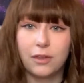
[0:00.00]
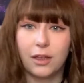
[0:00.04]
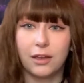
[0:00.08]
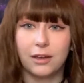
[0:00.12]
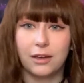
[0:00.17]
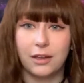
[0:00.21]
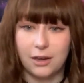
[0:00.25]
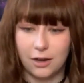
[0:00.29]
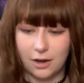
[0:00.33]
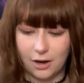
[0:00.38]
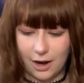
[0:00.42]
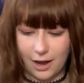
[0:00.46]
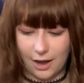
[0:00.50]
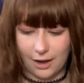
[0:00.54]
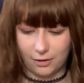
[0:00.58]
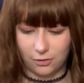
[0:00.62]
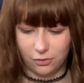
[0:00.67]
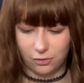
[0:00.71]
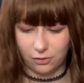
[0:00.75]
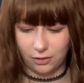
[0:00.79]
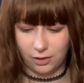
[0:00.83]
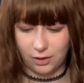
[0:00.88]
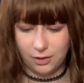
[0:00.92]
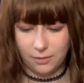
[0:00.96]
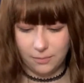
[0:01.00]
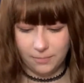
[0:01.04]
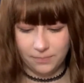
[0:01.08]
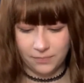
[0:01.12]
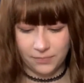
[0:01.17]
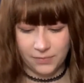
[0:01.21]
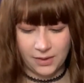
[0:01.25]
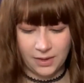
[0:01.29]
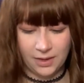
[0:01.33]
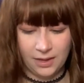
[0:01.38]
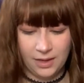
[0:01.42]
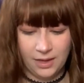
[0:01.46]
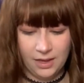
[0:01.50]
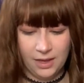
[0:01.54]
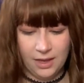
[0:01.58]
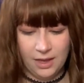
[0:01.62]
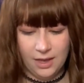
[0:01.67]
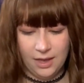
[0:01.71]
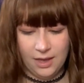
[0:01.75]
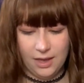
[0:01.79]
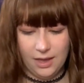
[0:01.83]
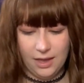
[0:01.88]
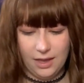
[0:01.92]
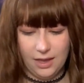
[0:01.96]
done here actually,
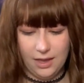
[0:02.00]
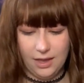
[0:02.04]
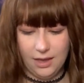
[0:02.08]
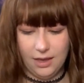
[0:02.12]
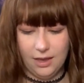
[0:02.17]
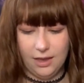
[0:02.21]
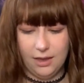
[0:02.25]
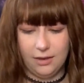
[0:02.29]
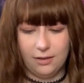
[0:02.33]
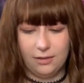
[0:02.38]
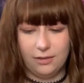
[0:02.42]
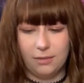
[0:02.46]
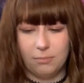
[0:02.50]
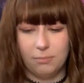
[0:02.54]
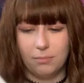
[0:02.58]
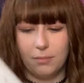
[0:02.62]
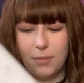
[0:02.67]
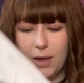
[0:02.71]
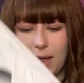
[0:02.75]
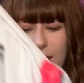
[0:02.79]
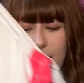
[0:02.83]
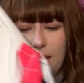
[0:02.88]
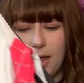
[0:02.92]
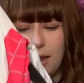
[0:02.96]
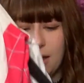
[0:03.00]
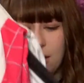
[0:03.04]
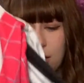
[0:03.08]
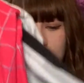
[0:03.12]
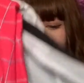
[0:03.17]
is my